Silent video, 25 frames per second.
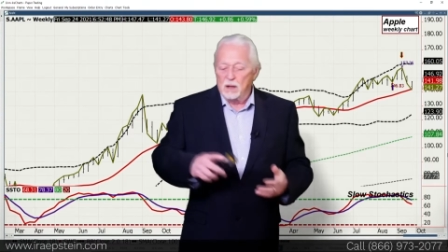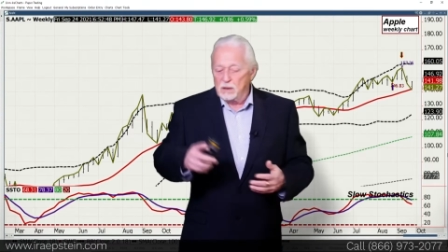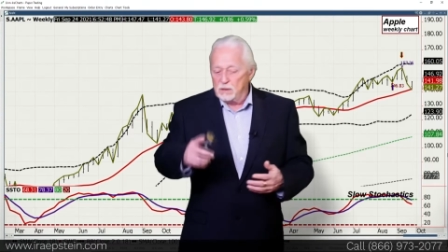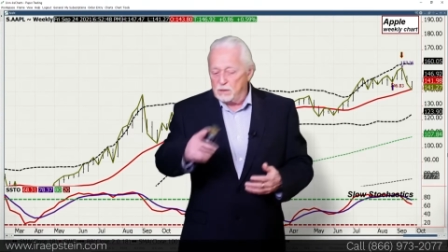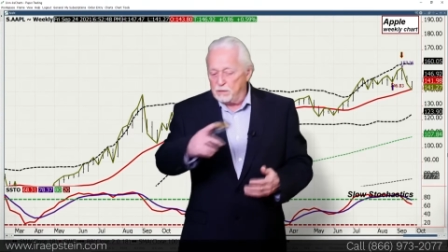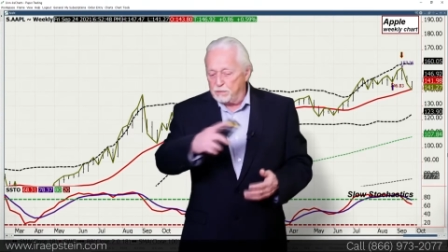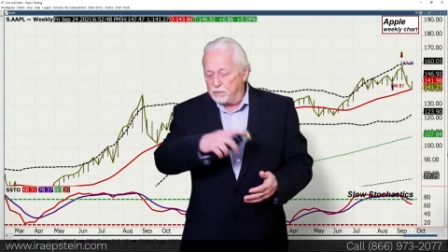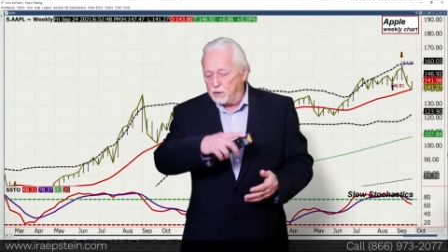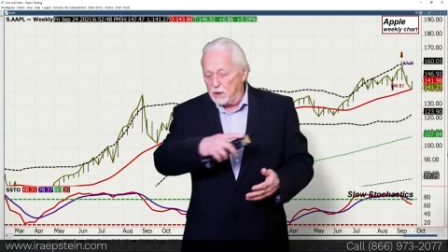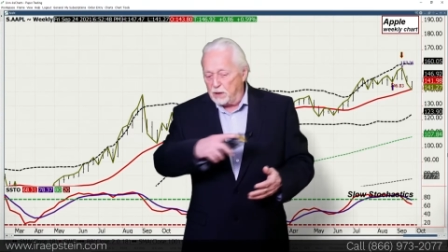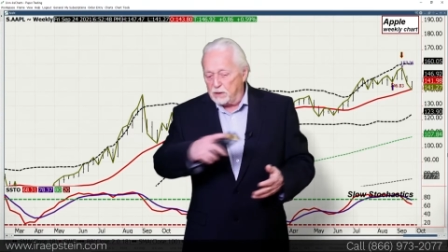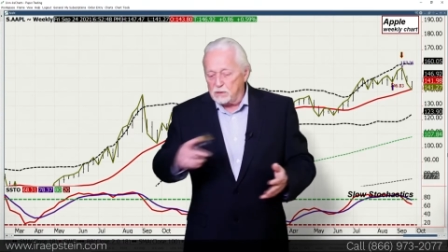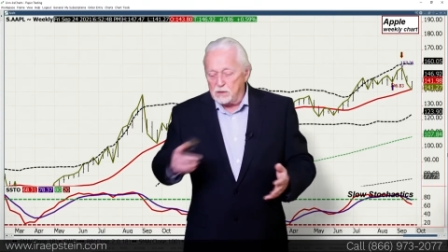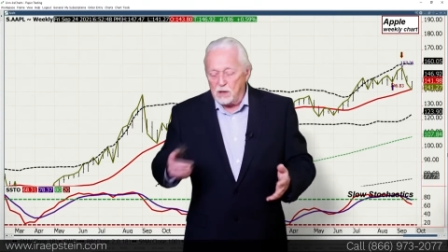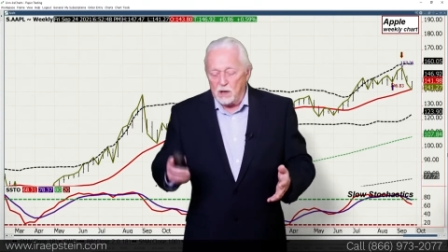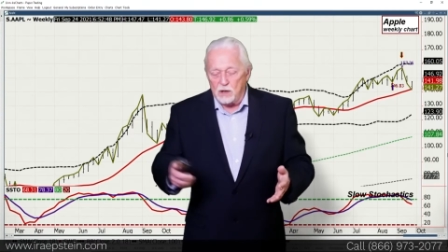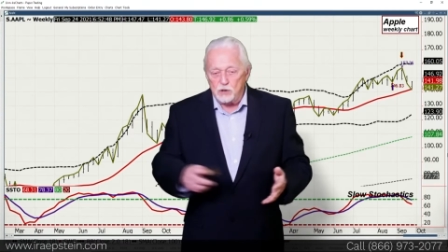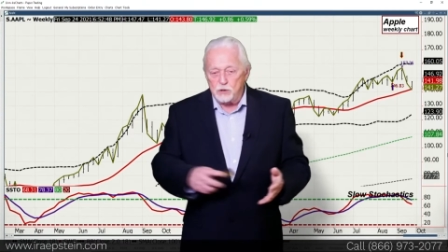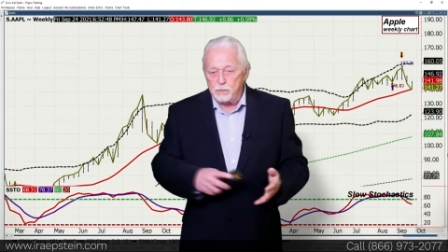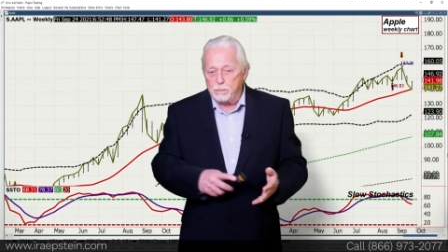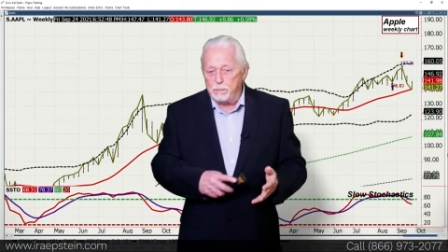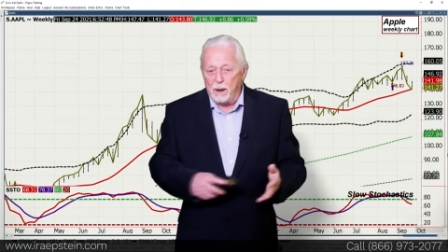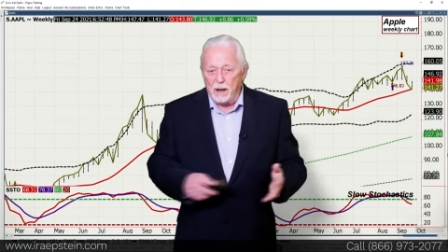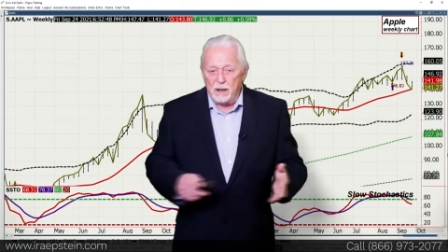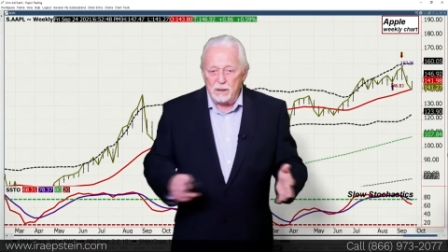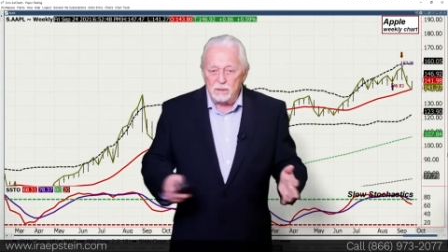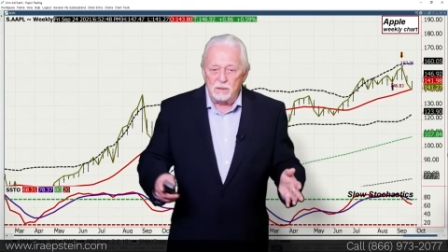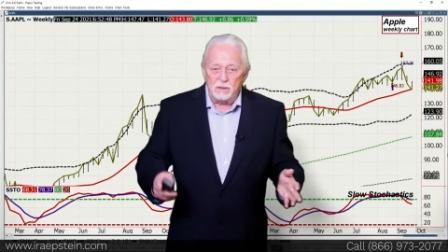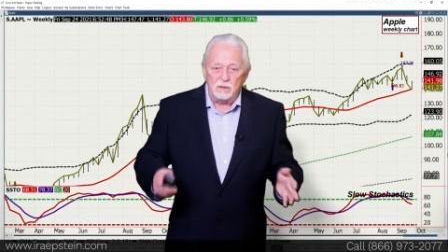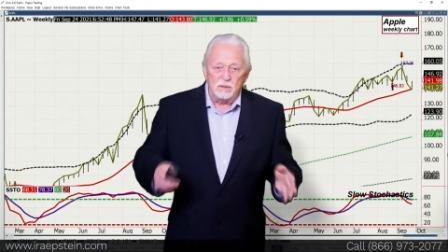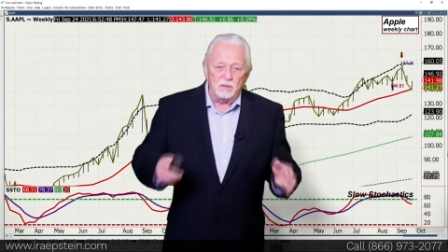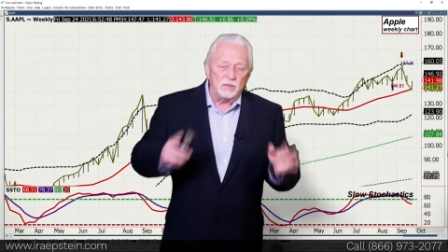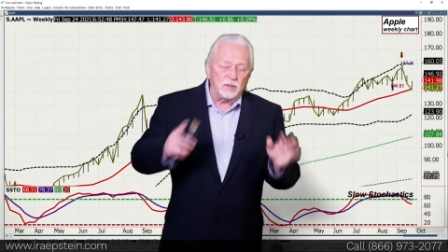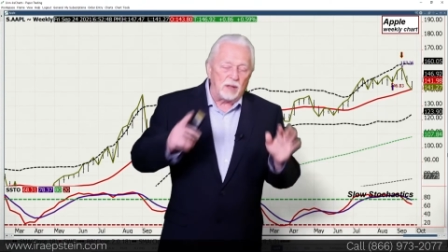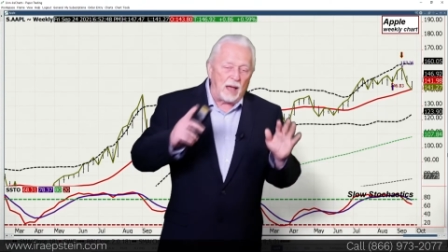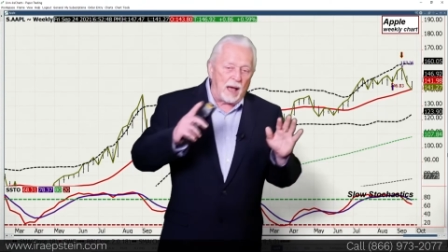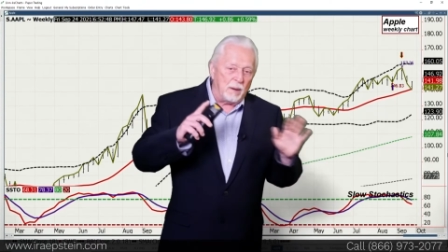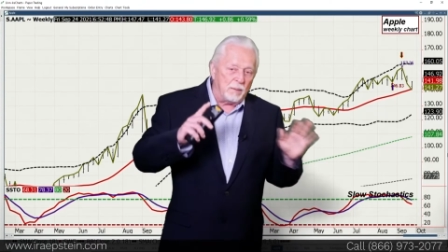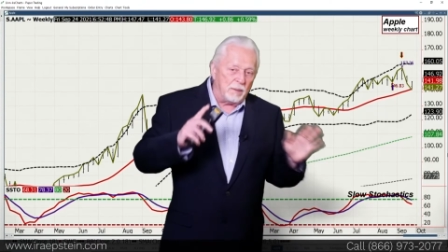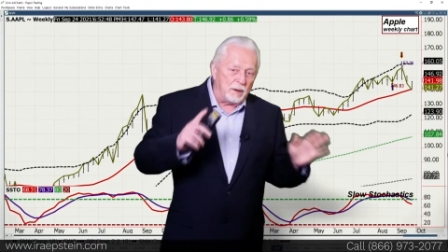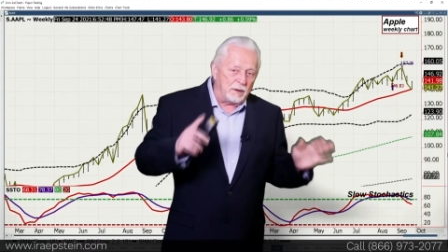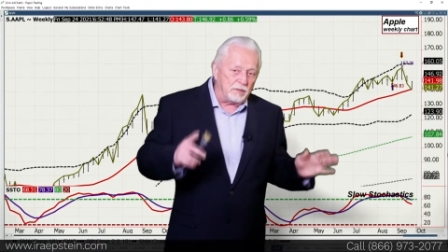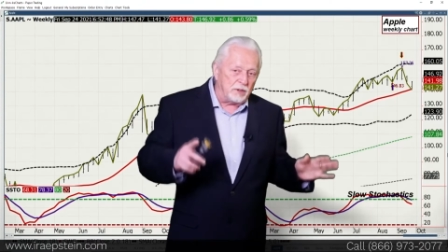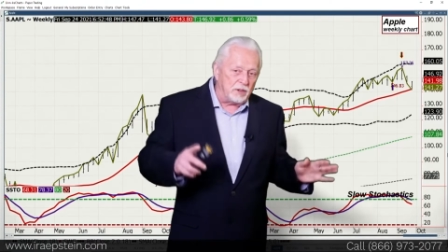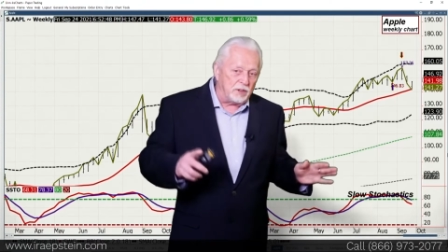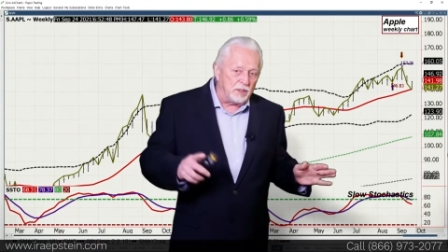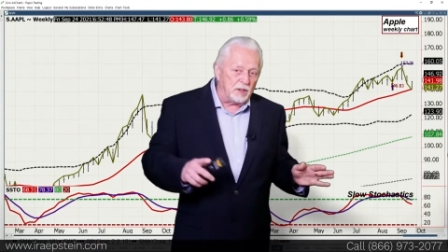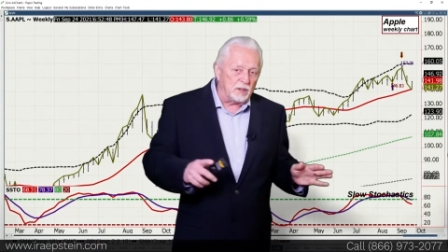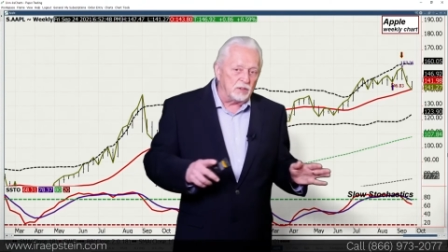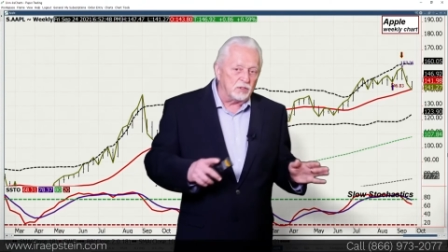the front touch buttons, how
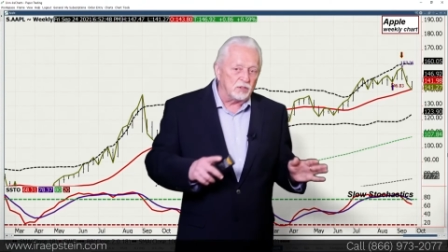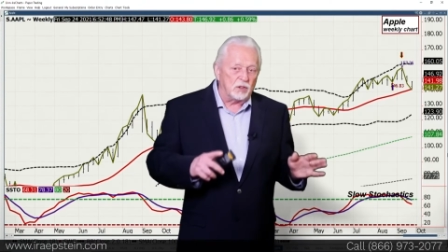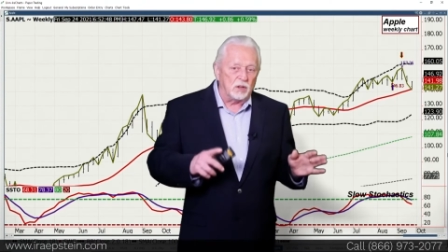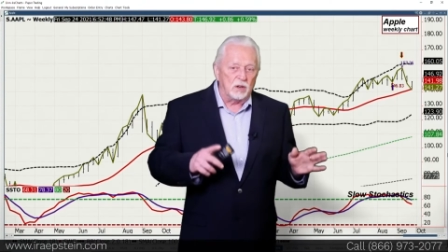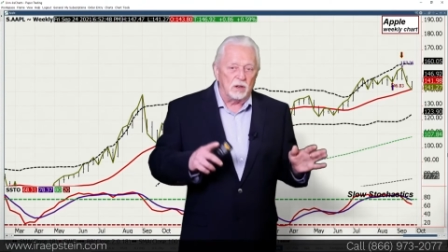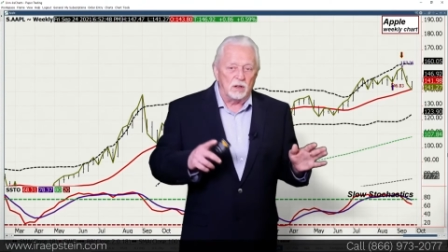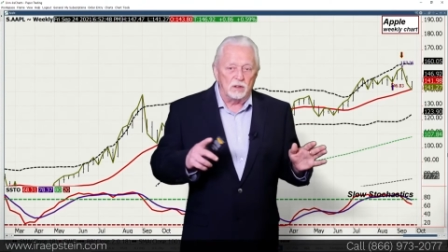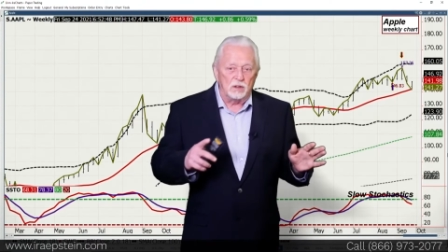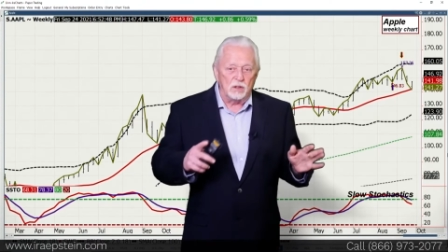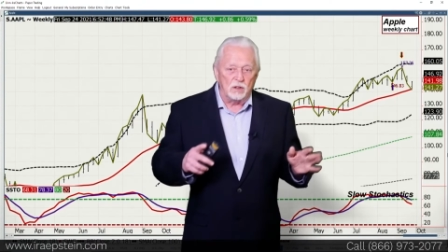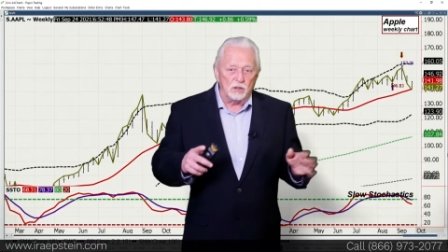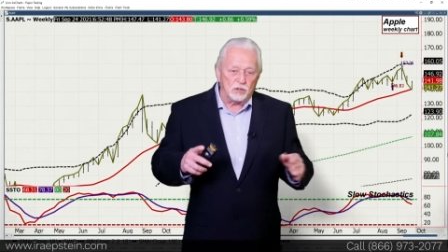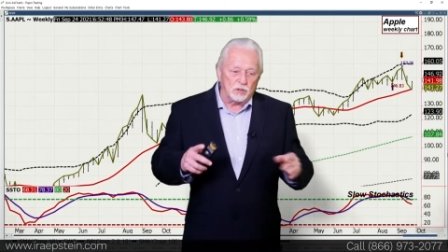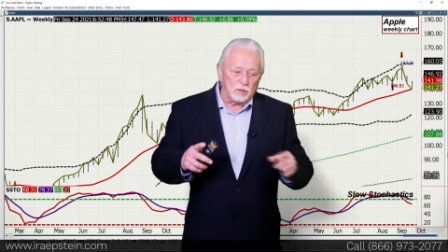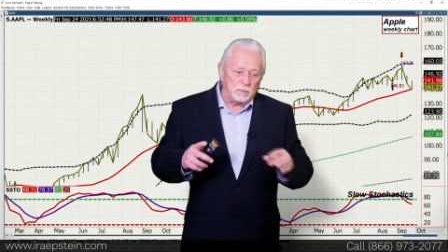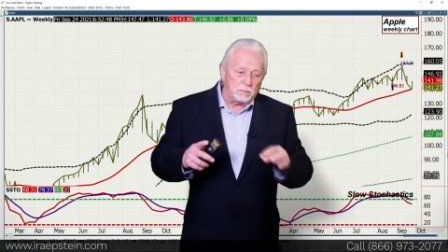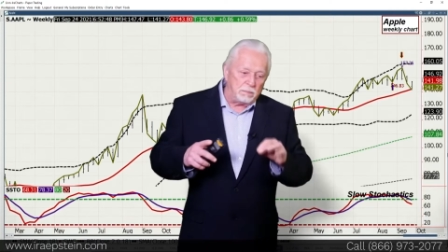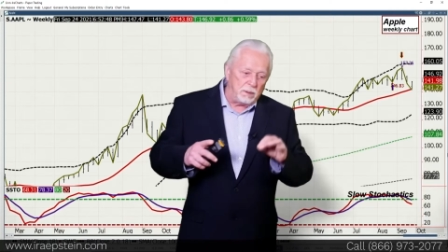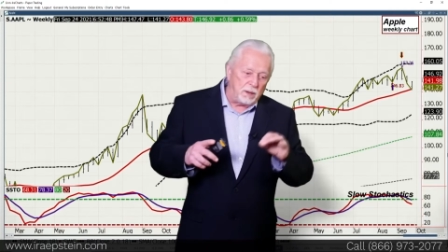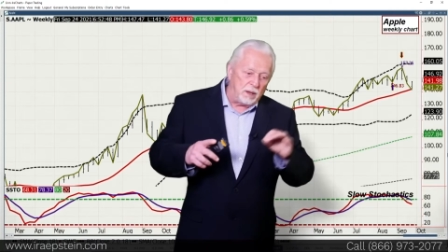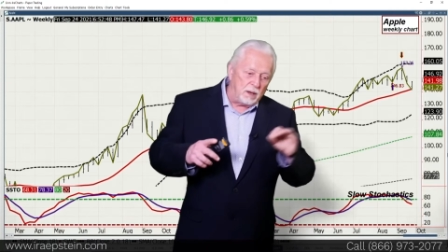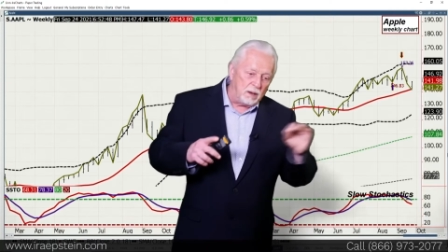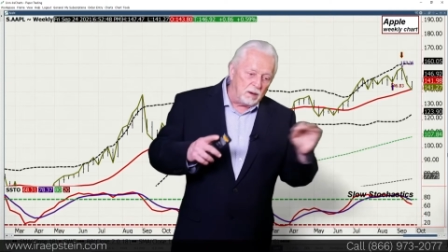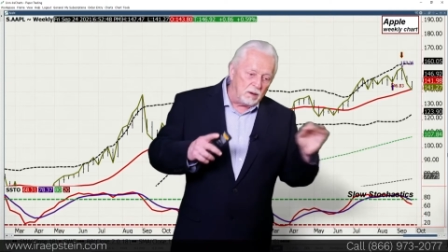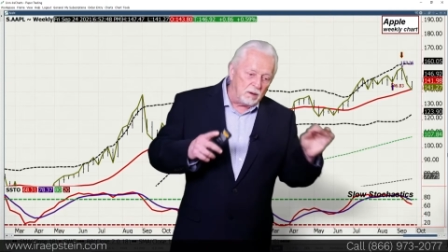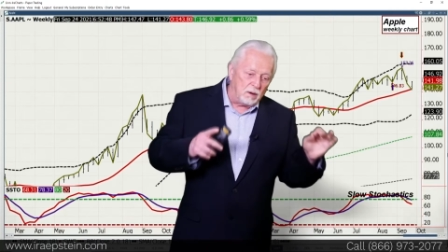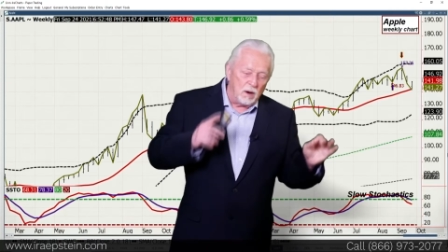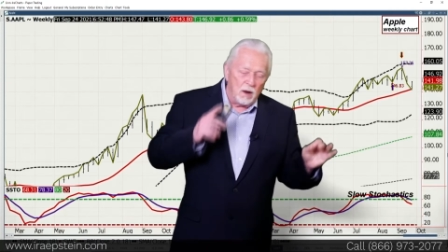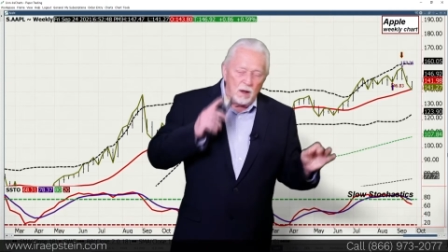everything's going to disappear,